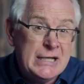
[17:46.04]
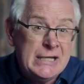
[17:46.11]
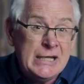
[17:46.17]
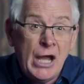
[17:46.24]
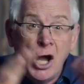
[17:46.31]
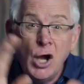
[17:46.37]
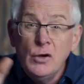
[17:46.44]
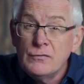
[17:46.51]
in
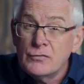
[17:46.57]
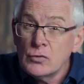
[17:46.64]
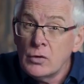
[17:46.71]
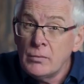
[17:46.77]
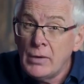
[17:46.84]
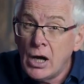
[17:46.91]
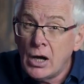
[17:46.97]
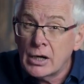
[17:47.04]
the
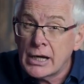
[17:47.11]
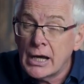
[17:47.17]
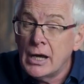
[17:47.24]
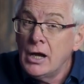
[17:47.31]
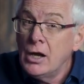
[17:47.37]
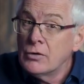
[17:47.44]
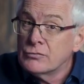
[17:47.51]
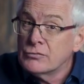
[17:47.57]
overall
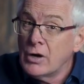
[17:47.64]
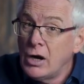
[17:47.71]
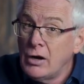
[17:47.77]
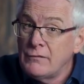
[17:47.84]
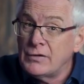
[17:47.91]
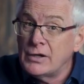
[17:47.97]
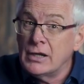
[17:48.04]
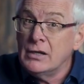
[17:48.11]
market
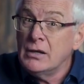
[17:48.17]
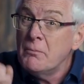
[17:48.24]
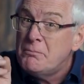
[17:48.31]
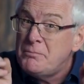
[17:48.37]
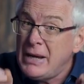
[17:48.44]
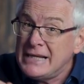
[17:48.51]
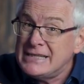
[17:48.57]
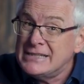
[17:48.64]
rather
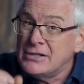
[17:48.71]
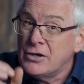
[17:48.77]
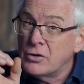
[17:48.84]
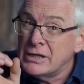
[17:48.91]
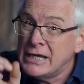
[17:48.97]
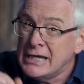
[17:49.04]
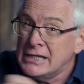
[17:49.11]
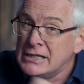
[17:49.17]
than betting
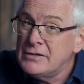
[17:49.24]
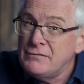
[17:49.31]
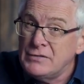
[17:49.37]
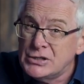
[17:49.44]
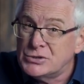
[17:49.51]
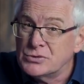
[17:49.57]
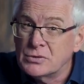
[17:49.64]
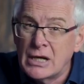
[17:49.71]
on
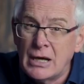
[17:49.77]
individual